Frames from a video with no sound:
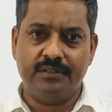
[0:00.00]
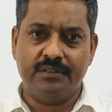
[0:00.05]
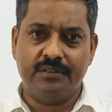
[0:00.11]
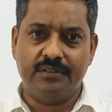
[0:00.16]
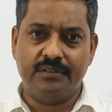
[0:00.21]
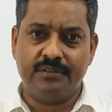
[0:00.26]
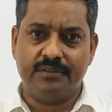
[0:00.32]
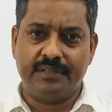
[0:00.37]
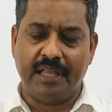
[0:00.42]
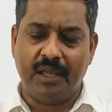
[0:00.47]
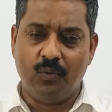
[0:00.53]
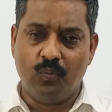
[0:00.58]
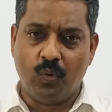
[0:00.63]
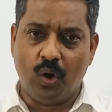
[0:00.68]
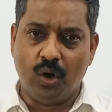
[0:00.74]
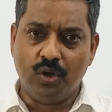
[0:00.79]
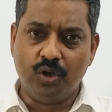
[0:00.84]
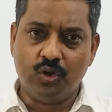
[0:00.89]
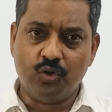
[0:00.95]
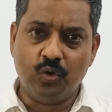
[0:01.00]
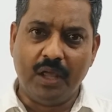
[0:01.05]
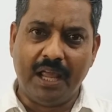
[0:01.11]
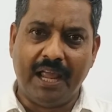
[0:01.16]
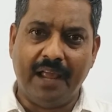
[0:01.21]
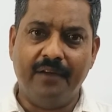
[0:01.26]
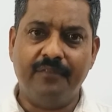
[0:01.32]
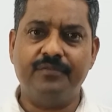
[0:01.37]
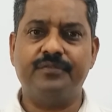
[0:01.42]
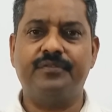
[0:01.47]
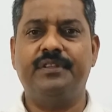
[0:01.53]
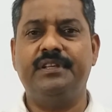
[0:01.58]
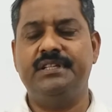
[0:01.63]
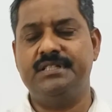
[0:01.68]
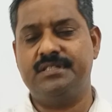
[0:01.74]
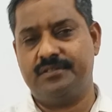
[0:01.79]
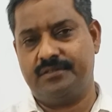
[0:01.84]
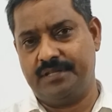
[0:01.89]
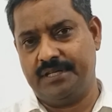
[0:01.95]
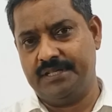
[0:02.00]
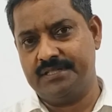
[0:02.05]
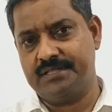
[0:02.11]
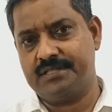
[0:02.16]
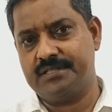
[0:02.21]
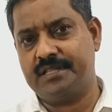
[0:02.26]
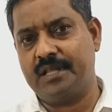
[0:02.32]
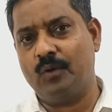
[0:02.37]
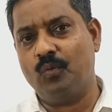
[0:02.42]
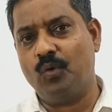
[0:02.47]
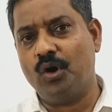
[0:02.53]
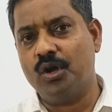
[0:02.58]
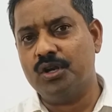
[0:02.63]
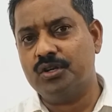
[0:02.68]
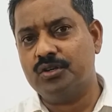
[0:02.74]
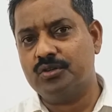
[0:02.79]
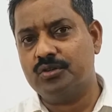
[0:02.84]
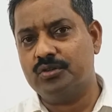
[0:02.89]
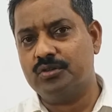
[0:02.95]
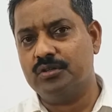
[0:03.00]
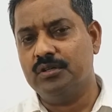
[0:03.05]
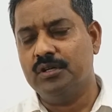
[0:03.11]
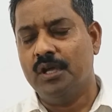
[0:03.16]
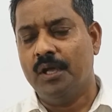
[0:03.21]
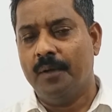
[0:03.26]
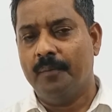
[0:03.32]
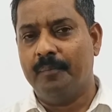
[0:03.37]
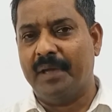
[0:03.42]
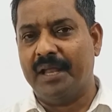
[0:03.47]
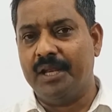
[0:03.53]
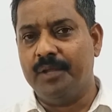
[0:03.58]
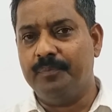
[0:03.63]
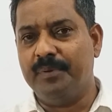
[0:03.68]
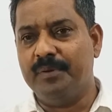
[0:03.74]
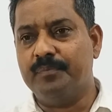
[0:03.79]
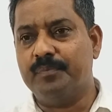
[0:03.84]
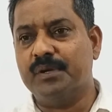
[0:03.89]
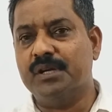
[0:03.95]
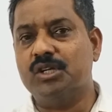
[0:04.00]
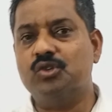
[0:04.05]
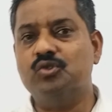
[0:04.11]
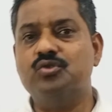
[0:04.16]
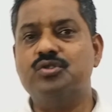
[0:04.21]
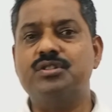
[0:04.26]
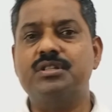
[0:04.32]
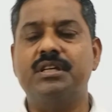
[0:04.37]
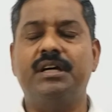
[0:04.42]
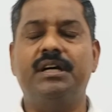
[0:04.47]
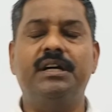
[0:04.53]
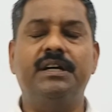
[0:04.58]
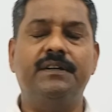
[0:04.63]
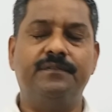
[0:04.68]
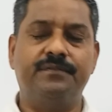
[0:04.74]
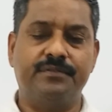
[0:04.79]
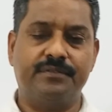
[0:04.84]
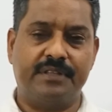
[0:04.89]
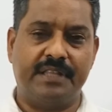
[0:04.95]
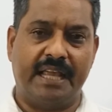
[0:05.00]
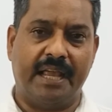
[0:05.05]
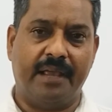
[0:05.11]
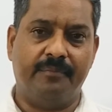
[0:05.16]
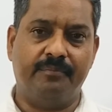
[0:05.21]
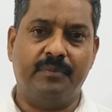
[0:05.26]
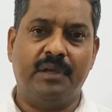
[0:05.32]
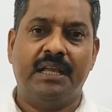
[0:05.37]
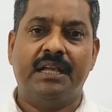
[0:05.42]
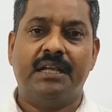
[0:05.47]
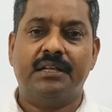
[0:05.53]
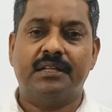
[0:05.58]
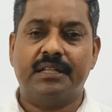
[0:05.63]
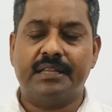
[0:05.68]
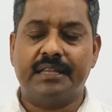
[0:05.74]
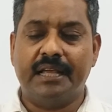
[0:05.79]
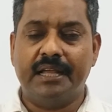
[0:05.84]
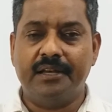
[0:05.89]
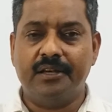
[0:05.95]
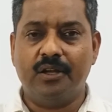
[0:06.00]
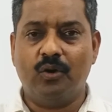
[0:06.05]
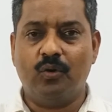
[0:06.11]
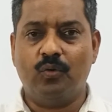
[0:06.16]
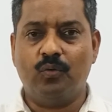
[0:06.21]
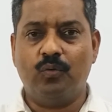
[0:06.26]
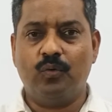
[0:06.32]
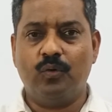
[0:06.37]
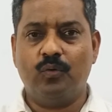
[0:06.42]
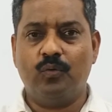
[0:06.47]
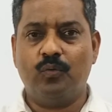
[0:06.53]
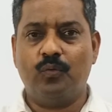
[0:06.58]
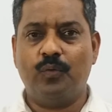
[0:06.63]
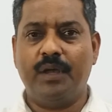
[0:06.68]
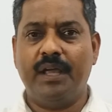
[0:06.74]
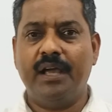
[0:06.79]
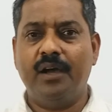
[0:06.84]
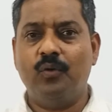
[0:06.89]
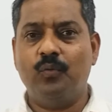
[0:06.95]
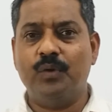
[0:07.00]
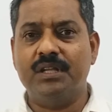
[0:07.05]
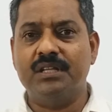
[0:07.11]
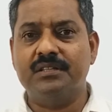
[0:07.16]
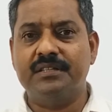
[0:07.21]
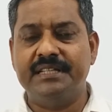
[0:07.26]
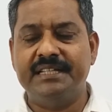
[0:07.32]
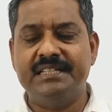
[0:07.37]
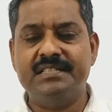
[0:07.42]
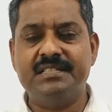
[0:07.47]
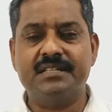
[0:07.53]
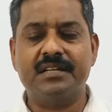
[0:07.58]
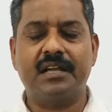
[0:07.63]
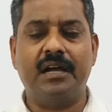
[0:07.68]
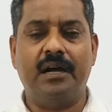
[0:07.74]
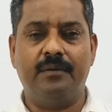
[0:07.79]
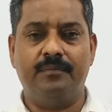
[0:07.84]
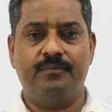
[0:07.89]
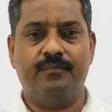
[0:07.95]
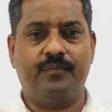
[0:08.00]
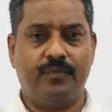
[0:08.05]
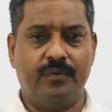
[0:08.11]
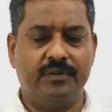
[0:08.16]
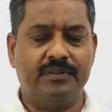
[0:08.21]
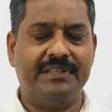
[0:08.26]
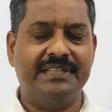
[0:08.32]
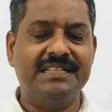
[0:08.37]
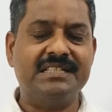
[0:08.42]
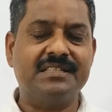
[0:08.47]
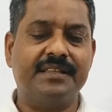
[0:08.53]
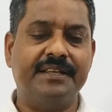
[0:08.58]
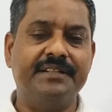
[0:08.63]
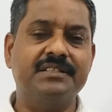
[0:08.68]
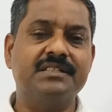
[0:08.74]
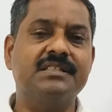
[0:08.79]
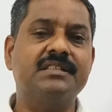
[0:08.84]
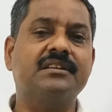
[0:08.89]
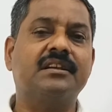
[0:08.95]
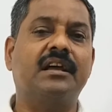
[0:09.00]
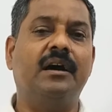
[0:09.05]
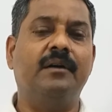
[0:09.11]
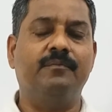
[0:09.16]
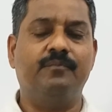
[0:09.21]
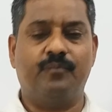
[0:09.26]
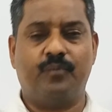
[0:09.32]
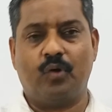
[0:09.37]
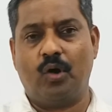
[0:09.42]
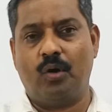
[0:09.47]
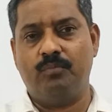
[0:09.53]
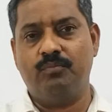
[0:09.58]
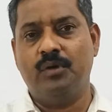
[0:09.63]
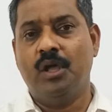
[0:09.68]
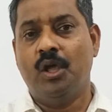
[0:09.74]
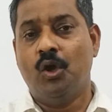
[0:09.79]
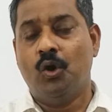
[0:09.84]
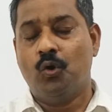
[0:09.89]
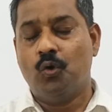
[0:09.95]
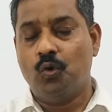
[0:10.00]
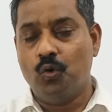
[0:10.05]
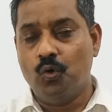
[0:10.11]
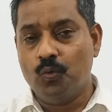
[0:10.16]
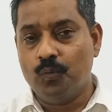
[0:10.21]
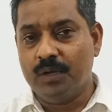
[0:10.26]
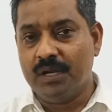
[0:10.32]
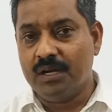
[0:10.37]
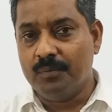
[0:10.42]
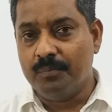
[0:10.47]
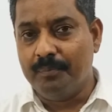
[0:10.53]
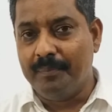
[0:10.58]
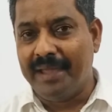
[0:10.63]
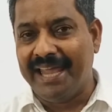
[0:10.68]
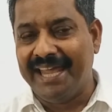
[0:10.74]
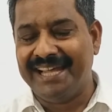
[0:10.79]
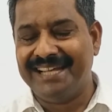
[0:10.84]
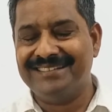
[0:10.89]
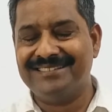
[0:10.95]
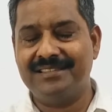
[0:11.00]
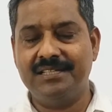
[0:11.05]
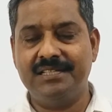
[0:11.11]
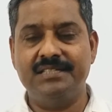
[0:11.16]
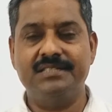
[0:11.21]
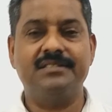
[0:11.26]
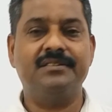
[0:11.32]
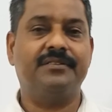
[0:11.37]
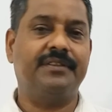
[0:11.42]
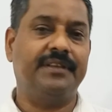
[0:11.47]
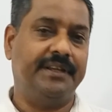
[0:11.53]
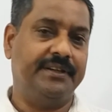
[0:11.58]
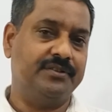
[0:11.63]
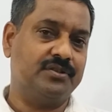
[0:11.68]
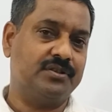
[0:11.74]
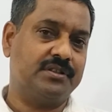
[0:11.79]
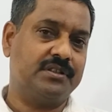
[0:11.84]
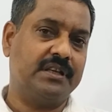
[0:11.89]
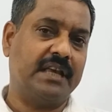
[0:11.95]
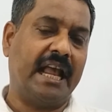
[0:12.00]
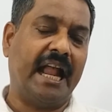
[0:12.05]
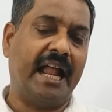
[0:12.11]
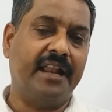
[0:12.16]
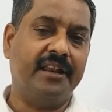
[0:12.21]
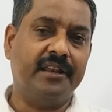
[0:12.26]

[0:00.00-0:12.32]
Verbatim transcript: they want to have these things, they want to, many people to serve them, then where will these come, these things come from? Who will make these things and